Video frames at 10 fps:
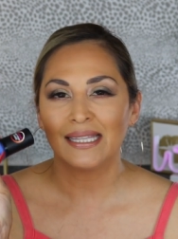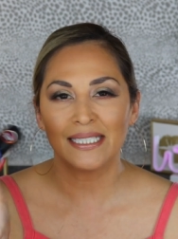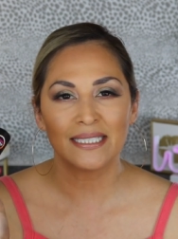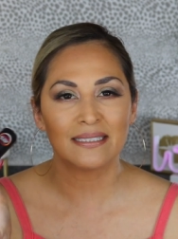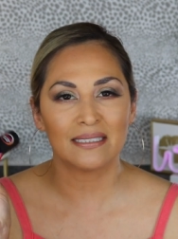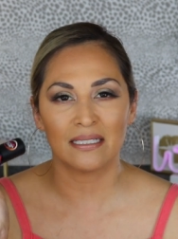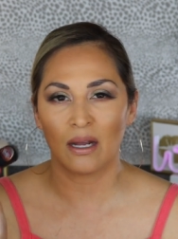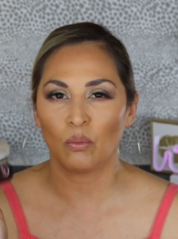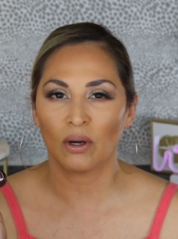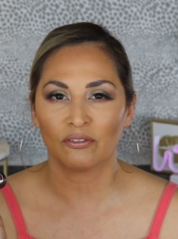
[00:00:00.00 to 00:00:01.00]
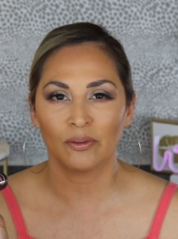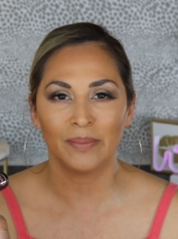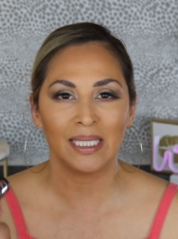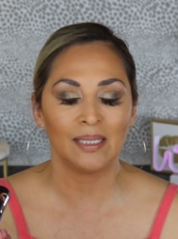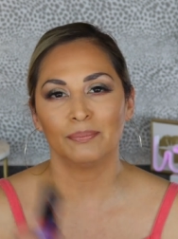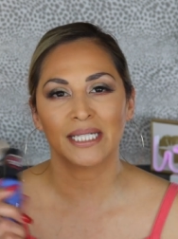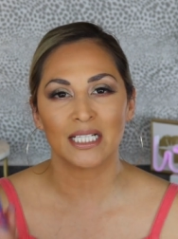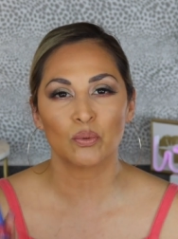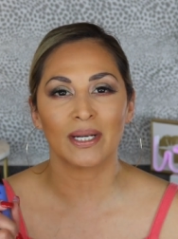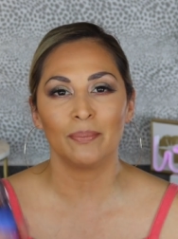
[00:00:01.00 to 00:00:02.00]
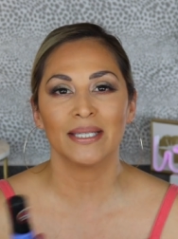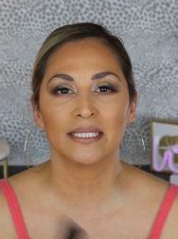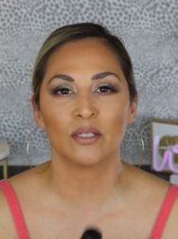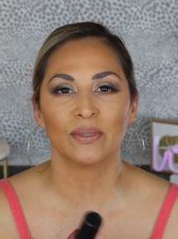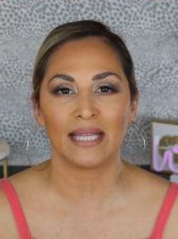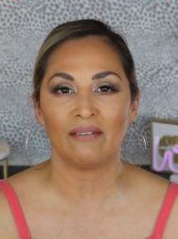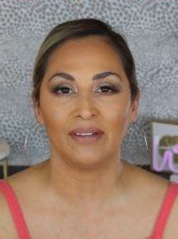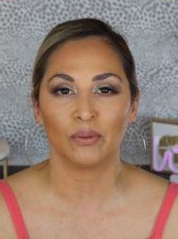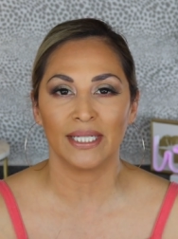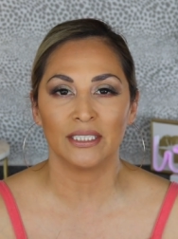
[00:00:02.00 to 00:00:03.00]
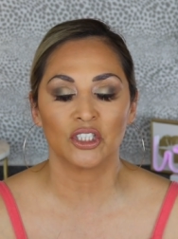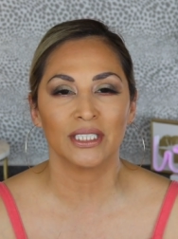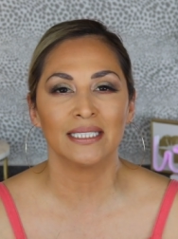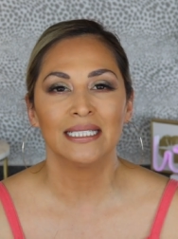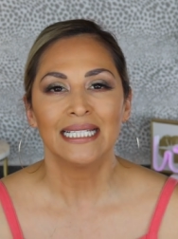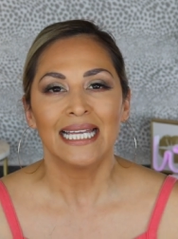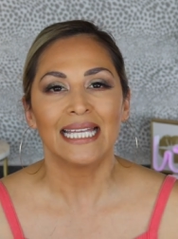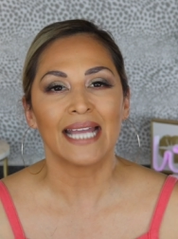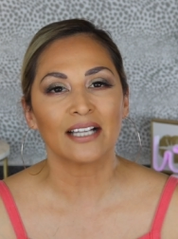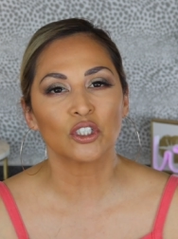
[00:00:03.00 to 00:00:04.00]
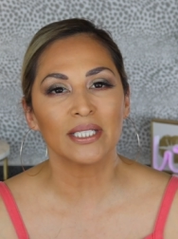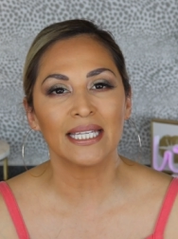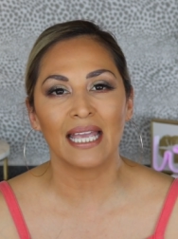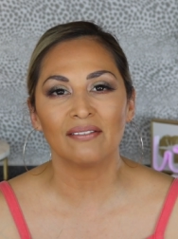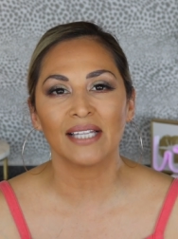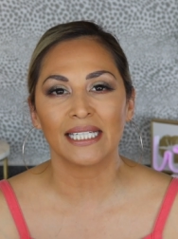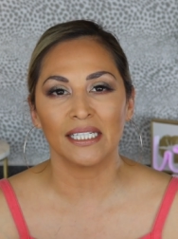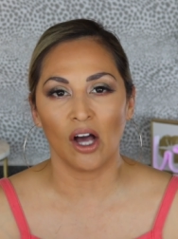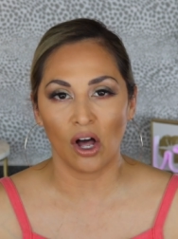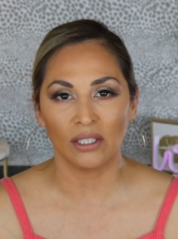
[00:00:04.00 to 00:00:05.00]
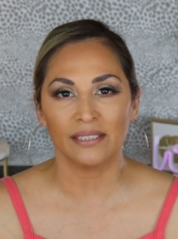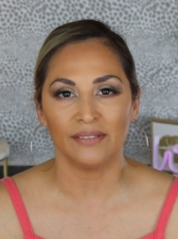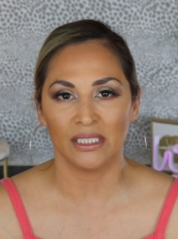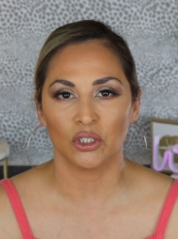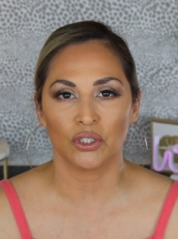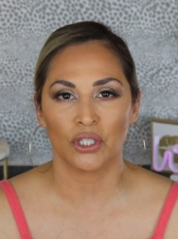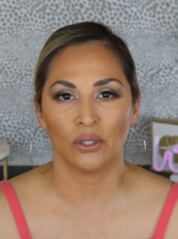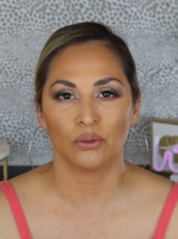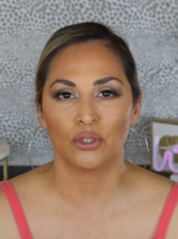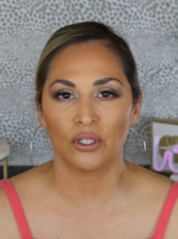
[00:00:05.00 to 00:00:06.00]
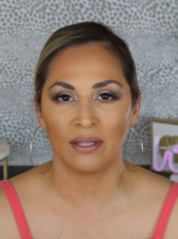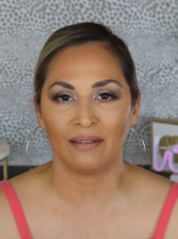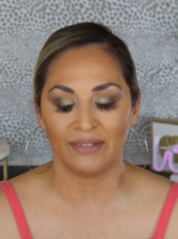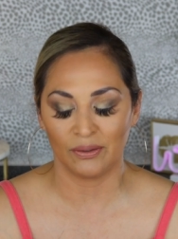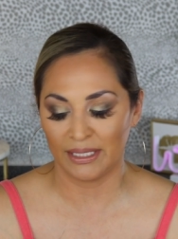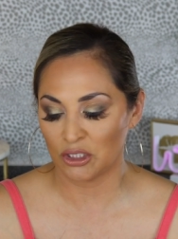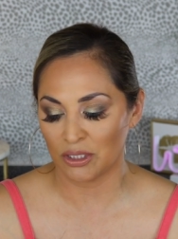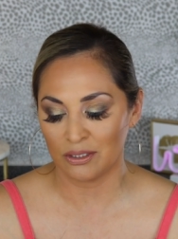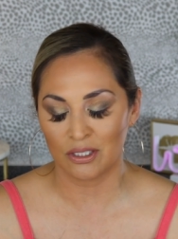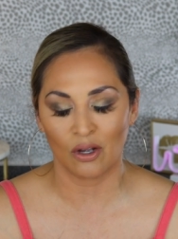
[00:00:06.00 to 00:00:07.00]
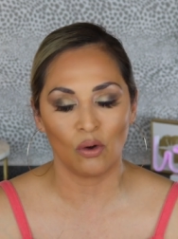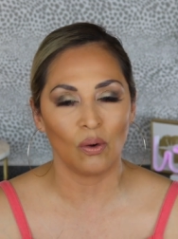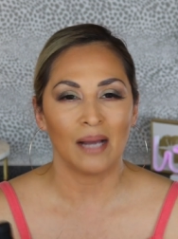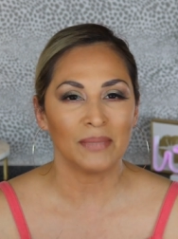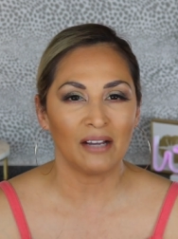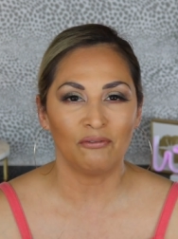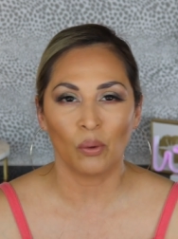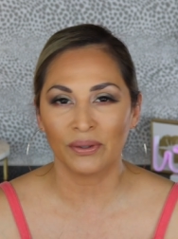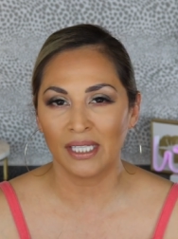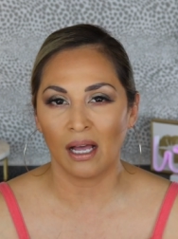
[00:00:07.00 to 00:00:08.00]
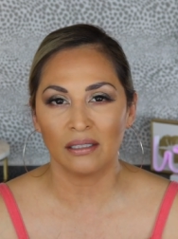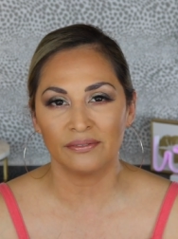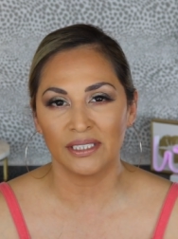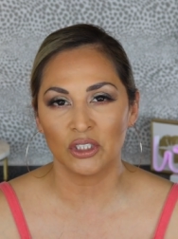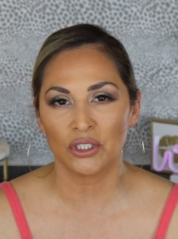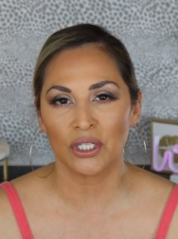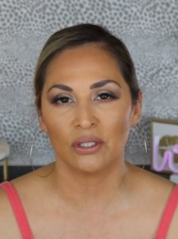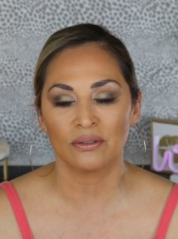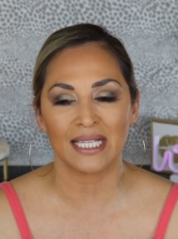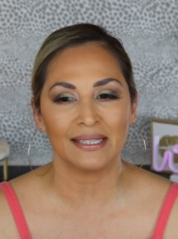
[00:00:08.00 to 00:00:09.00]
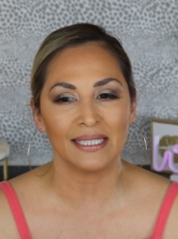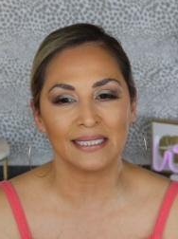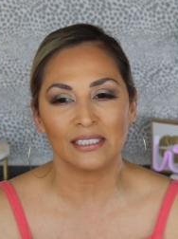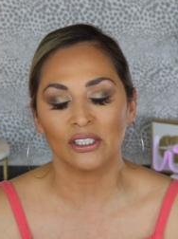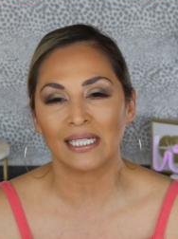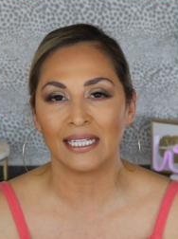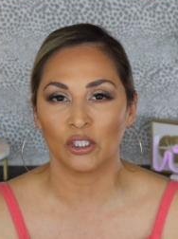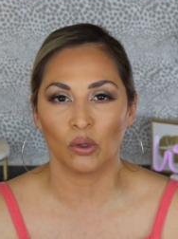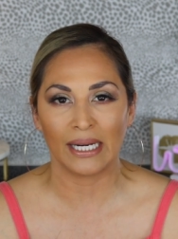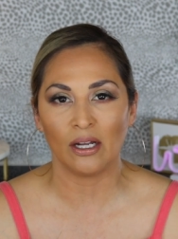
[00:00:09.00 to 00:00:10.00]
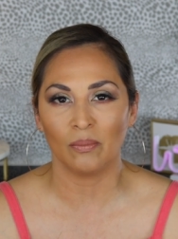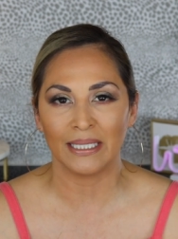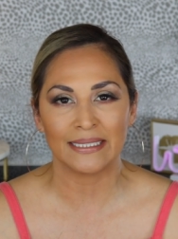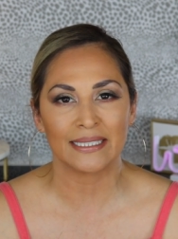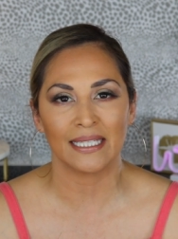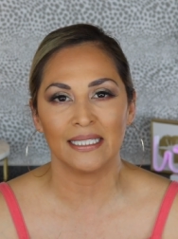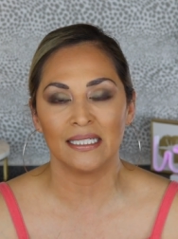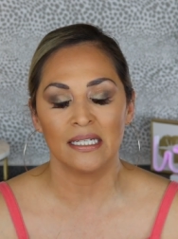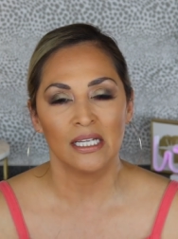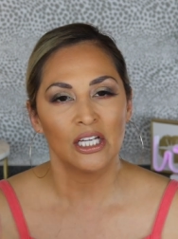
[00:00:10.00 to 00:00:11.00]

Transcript: This did not work for me because when I mixed it with that foundation, it actually gave like an olive undertone to that foundation. So I'm not for the olive undertones. I think they look kind of gray on my skin.